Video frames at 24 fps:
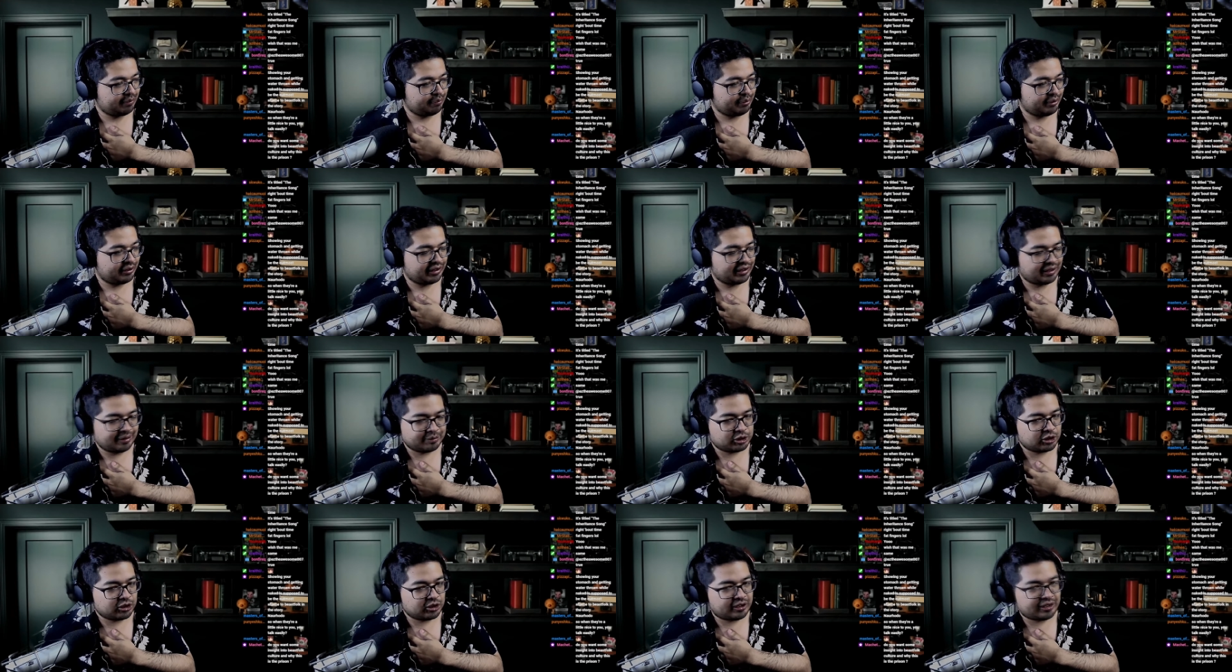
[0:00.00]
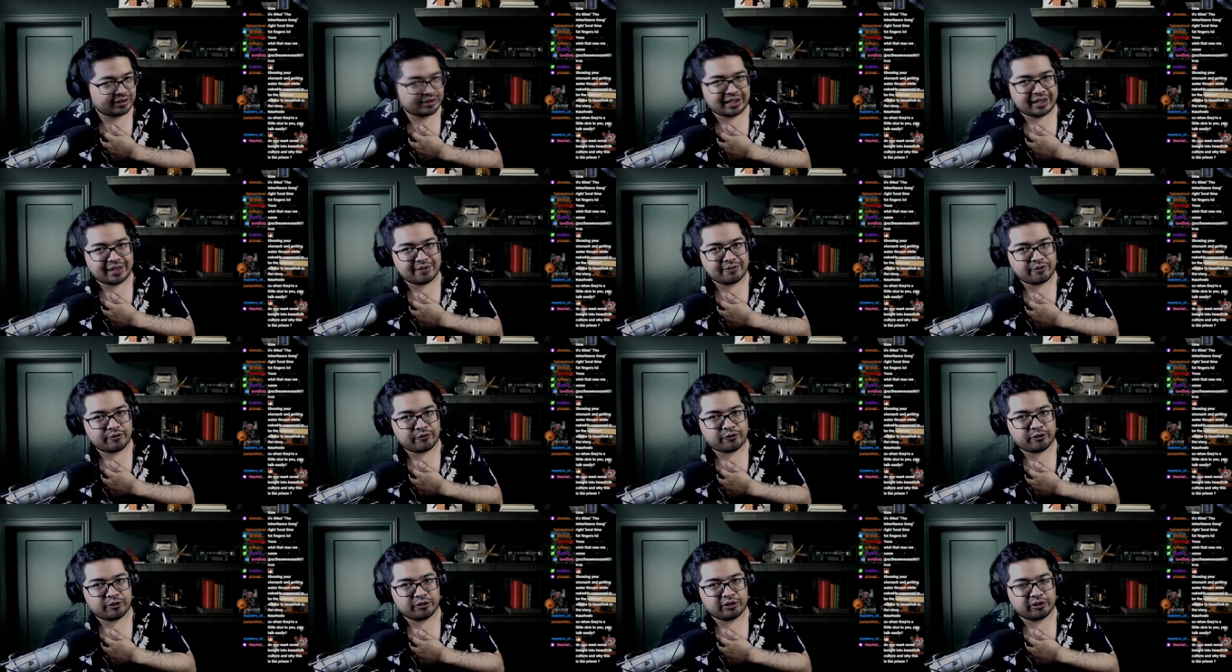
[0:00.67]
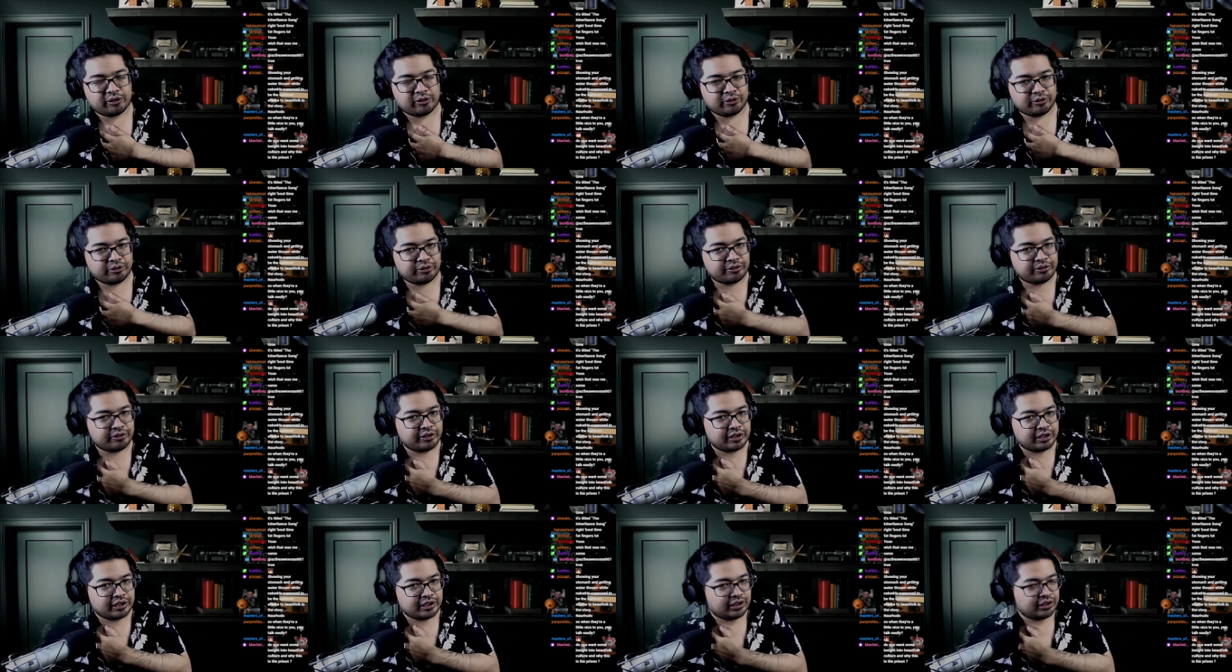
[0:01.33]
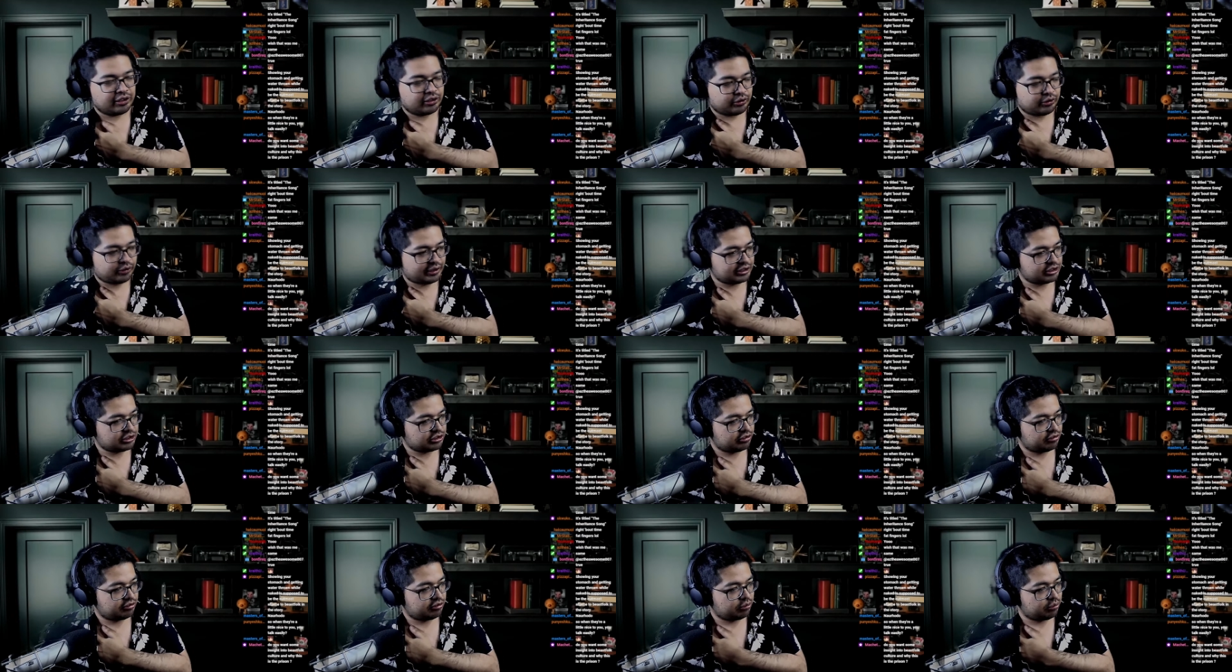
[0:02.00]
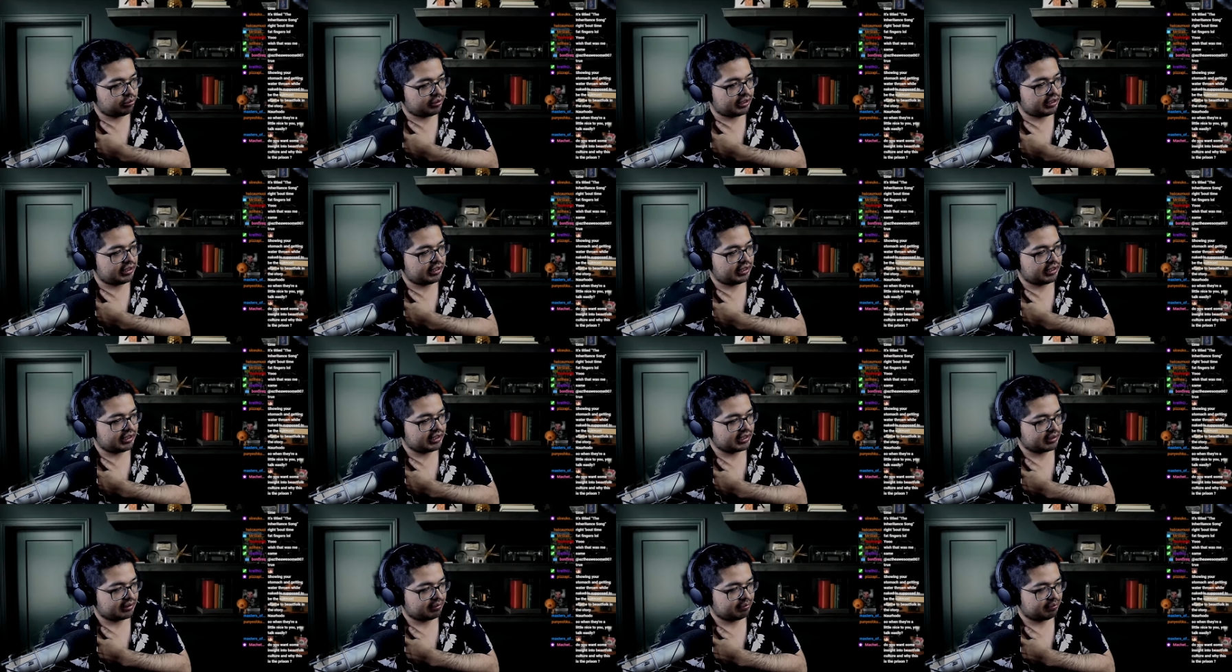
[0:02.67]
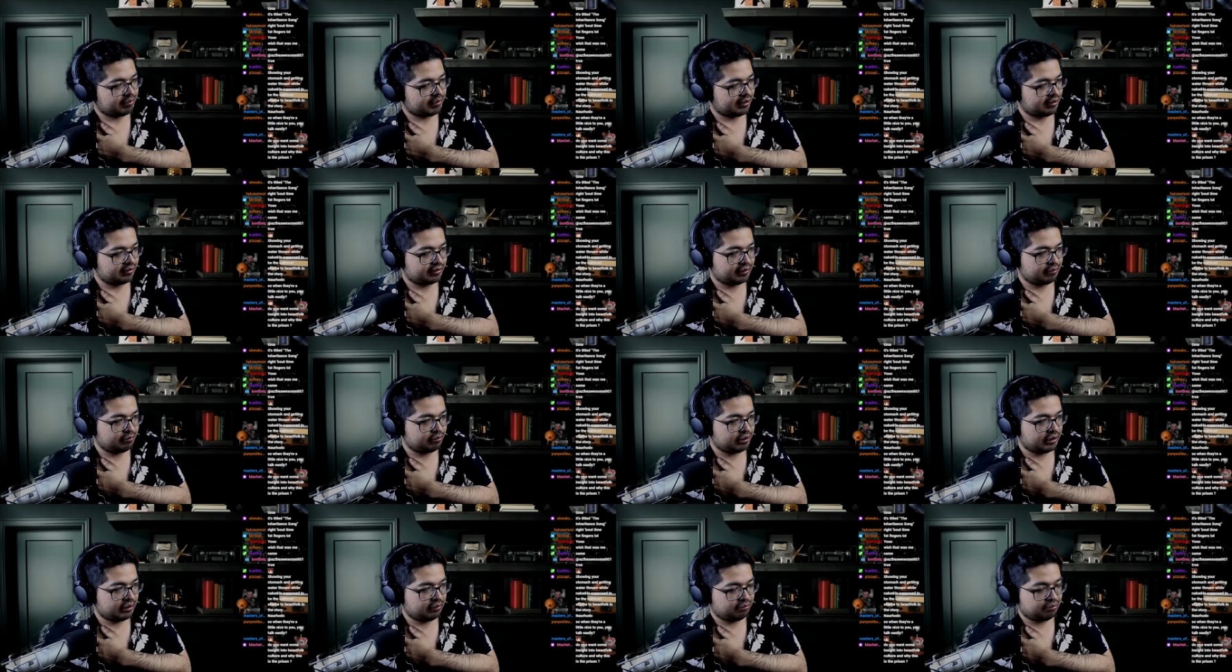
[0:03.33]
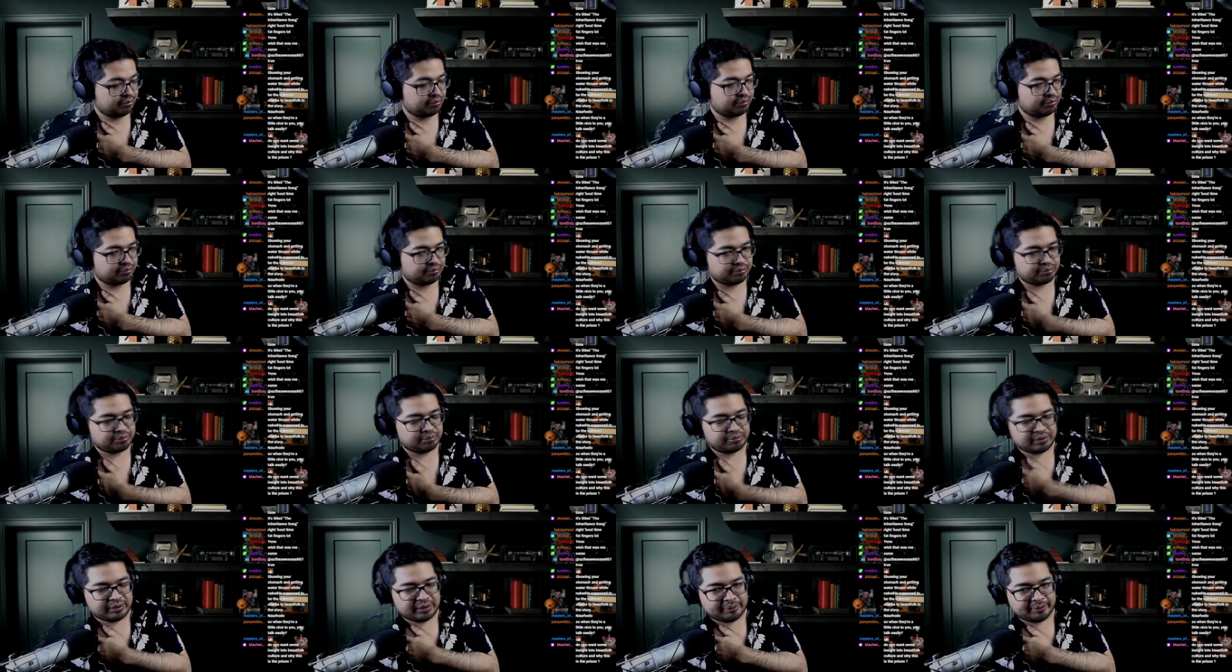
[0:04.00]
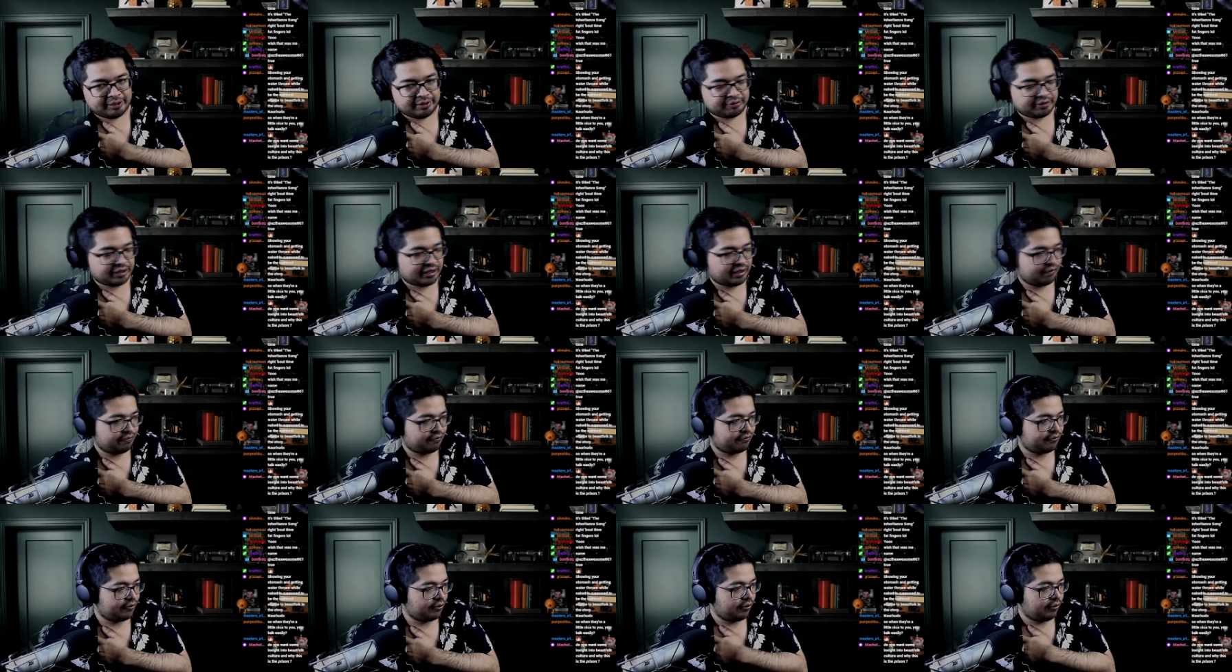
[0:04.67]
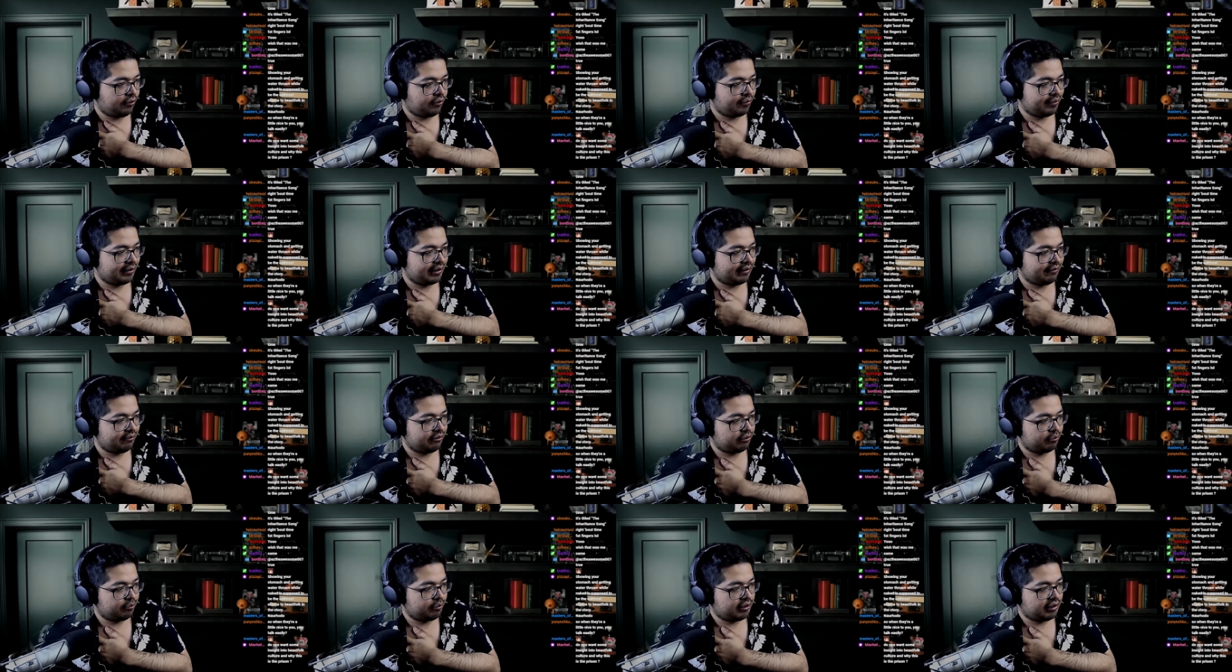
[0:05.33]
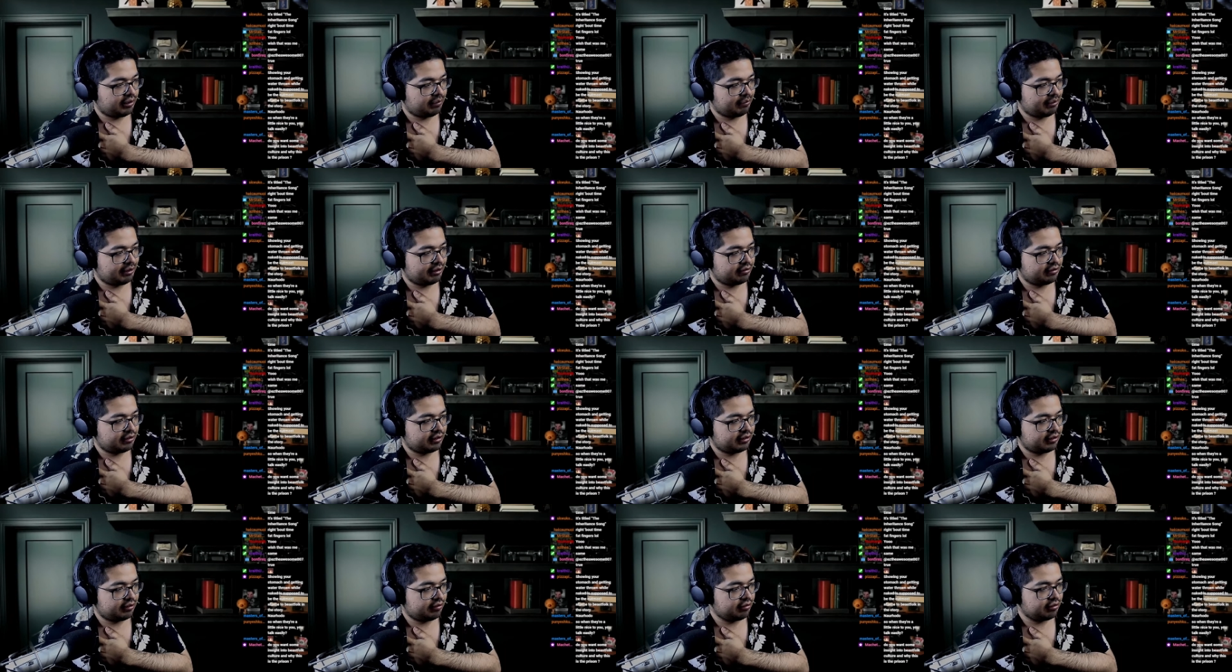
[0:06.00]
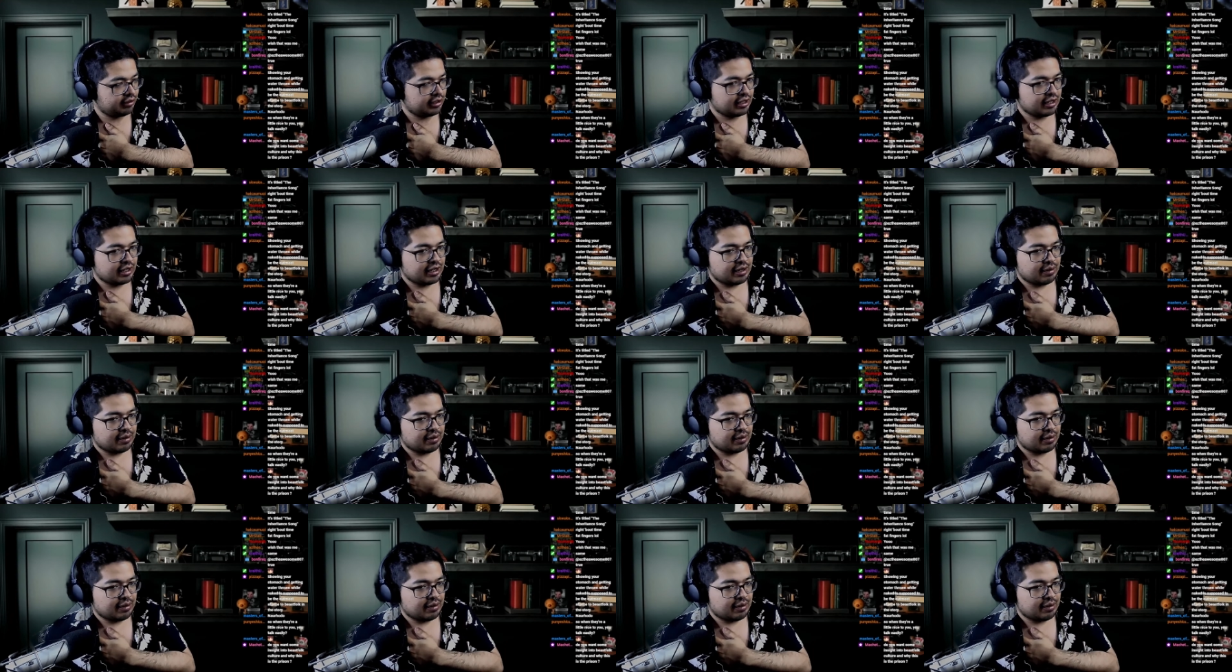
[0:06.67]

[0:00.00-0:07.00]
I can put it. I'm sure that they have it for their own creatures or whatnot, because it I mean, if they have fur or whatever, it probably makes sense.